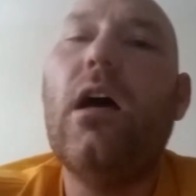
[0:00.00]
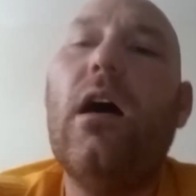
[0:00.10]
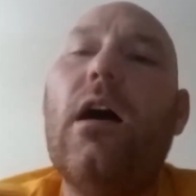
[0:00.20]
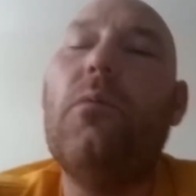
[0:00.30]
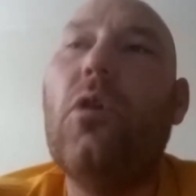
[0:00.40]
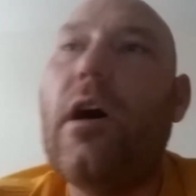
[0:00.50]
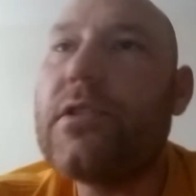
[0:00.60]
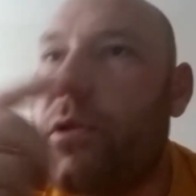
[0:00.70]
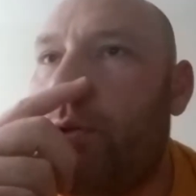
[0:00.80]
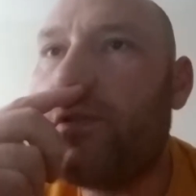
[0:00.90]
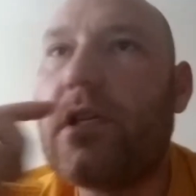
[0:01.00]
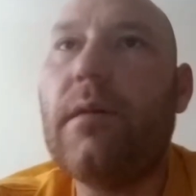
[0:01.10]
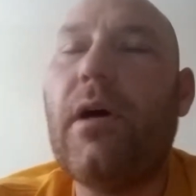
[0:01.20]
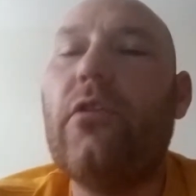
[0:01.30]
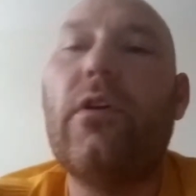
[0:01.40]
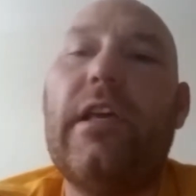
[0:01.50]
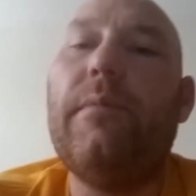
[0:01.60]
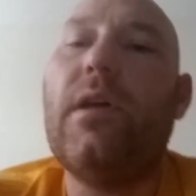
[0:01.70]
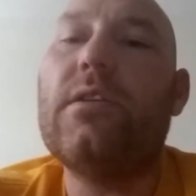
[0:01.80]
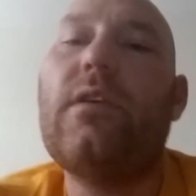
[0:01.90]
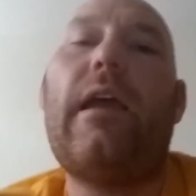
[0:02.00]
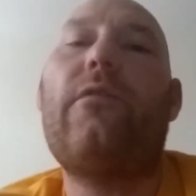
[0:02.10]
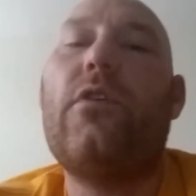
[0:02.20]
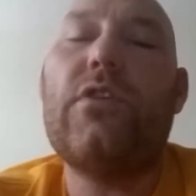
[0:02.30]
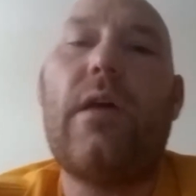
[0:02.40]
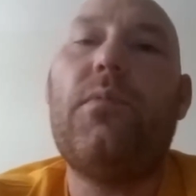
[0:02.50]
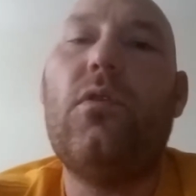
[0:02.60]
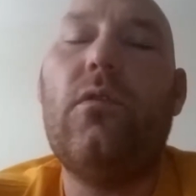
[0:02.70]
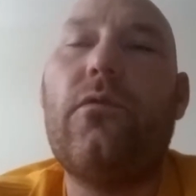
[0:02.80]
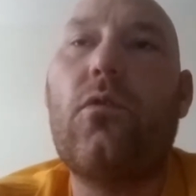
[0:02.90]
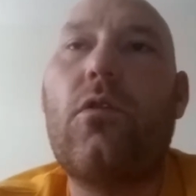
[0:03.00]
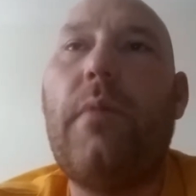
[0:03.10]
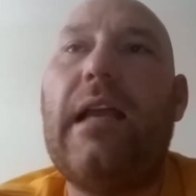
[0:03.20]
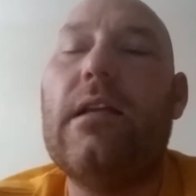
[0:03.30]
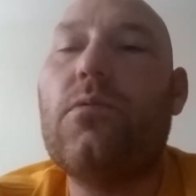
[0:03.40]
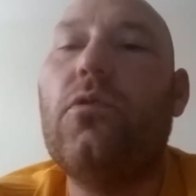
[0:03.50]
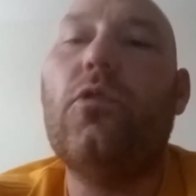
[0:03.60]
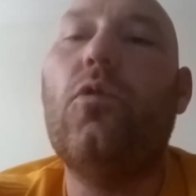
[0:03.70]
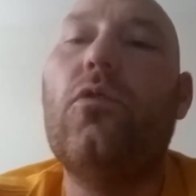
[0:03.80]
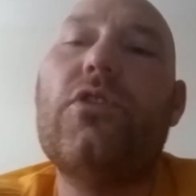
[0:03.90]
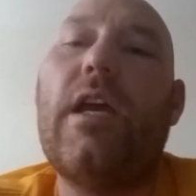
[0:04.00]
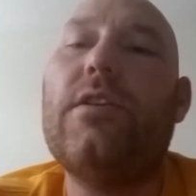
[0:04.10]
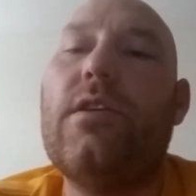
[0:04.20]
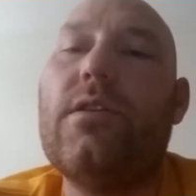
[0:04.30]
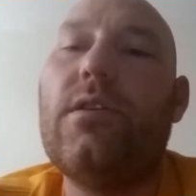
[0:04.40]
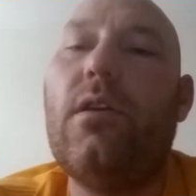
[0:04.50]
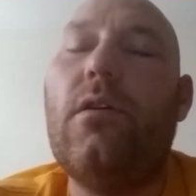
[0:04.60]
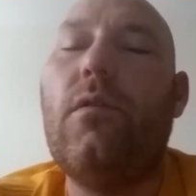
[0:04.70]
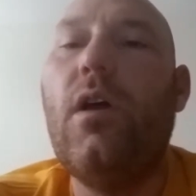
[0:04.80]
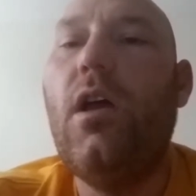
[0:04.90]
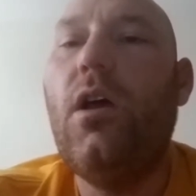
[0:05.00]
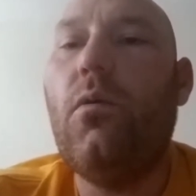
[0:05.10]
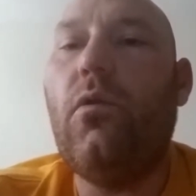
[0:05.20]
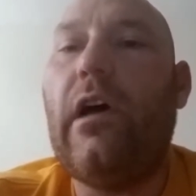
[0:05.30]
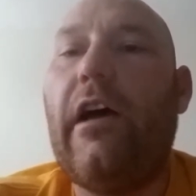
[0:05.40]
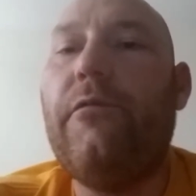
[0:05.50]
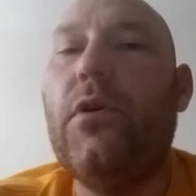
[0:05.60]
Um, we'll also do some other gimmicks, like for example, for maintenance, we'll do oil changes. You know, we'll have